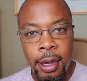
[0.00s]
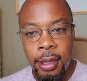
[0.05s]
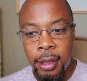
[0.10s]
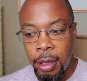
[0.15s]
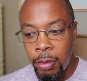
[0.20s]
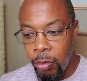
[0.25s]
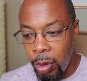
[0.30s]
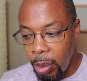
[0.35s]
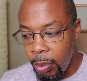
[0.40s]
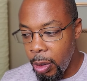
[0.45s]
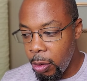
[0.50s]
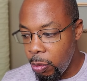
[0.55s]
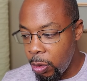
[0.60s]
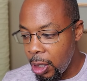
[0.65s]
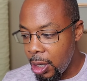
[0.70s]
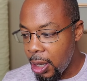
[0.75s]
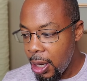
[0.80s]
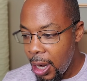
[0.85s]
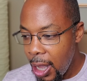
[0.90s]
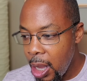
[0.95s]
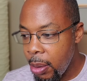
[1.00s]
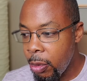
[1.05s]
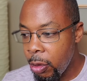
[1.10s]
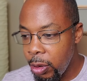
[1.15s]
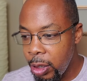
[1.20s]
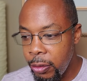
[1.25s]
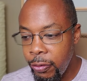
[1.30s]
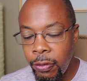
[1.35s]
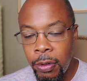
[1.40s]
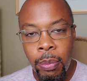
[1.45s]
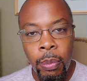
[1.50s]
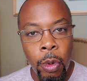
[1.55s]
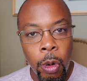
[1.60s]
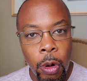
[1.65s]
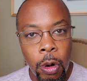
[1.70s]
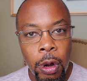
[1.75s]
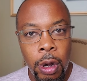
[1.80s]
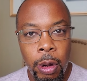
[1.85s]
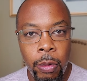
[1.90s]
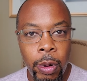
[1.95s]
The women were clamoring for
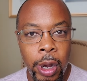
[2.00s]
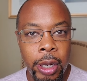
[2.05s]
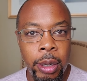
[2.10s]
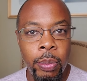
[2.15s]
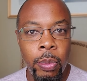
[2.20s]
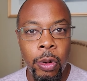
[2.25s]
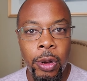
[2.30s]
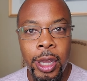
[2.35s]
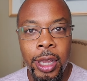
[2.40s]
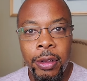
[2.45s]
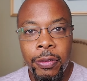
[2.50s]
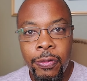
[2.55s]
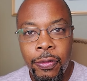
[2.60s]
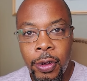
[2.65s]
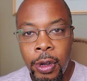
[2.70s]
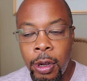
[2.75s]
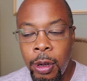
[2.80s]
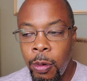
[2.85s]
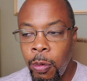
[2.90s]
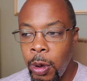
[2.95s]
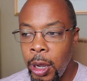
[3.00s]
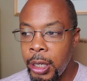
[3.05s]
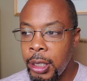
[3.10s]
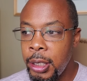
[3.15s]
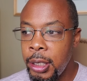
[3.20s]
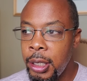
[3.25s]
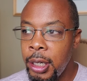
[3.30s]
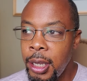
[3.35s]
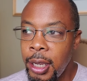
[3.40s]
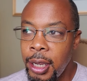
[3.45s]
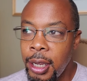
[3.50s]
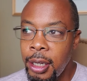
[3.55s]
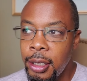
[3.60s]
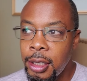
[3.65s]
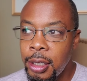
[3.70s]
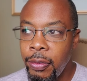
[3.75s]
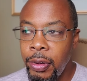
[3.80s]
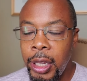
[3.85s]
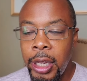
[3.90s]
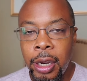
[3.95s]
more, wanting more info, wanting
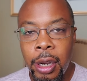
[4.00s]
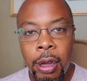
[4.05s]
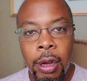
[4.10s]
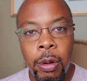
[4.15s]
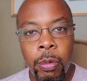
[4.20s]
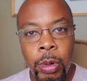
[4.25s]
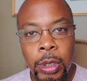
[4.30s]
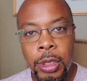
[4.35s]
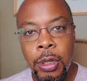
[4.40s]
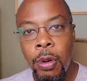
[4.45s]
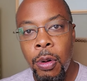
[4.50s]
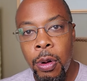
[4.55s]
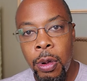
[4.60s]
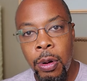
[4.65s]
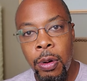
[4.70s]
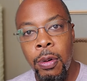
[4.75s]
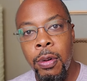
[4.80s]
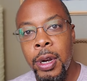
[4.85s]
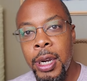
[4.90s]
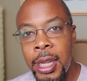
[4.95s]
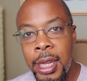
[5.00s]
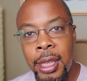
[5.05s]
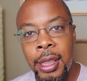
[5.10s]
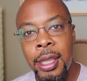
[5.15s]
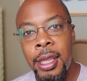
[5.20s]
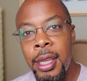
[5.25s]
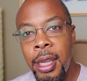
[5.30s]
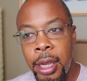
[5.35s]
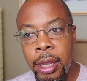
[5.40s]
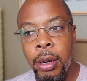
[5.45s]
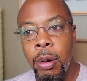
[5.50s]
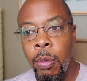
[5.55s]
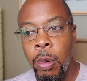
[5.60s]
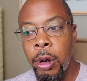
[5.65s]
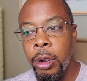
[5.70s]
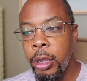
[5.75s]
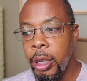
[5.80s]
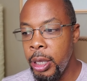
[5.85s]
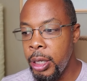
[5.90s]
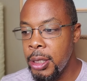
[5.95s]
to really know what's going on in the inner
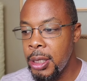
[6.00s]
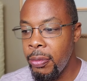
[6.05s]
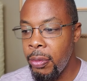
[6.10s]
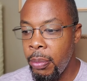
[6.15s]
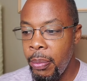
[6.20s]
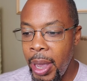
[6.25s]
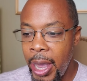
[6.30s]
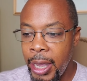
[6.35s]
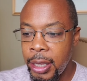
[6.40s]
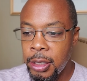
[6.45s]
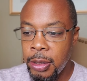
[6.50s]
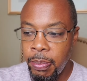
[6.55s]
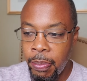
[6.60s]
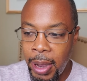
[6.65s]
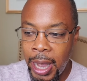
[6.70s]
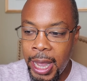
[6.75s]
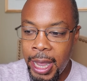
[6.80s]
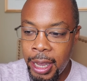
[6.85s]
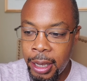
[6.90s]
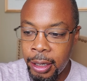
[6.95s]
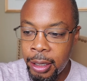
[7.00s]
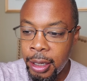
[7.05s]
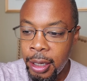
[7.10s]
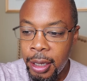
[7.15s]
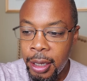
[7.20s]
workings of a man's mind